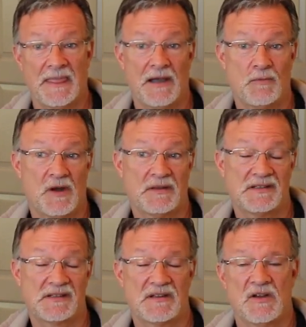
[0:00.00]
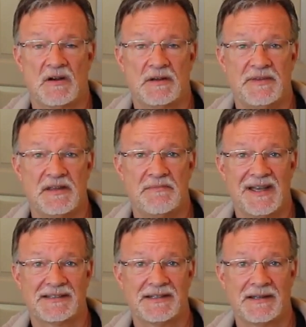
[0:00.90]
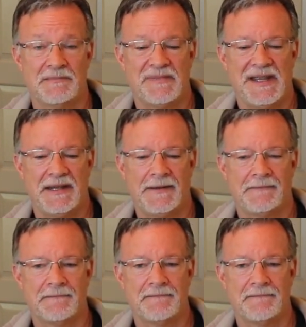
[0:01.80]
I want this guitar to be the best it can be.